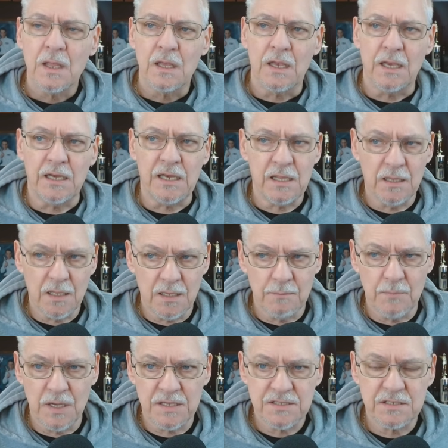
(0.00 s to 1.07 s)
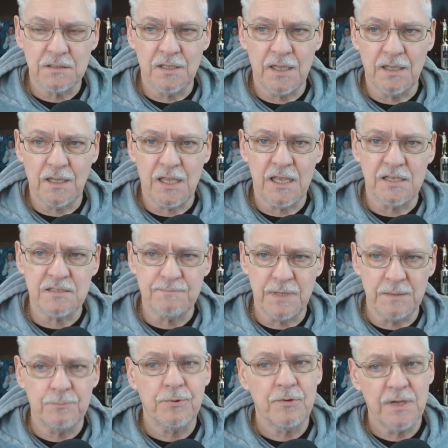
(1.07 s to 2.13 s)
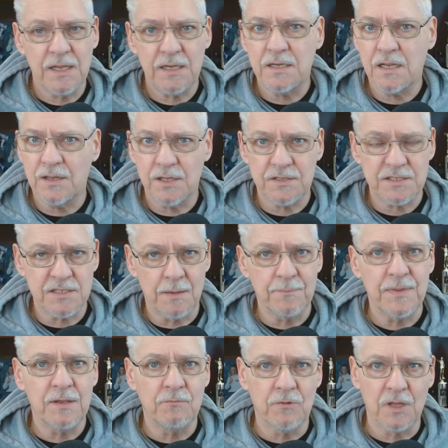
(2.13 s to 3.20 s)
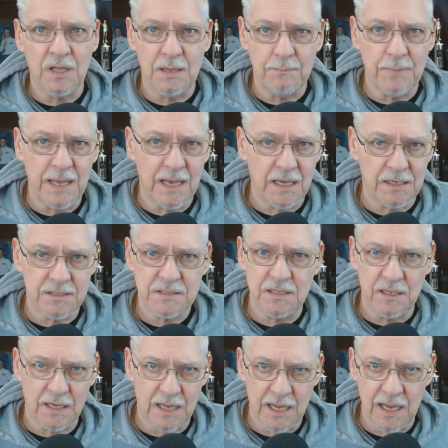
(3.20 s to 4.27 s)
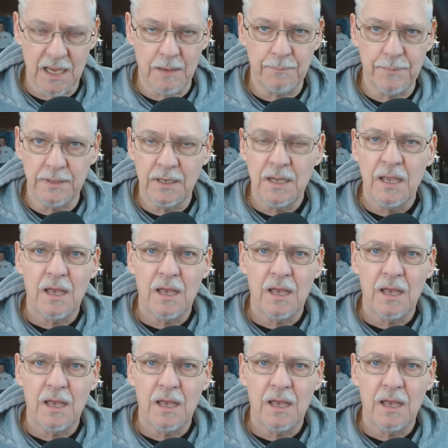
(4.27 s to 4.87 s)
And Elon Musk lately has been predicting that something really bad is going to happen.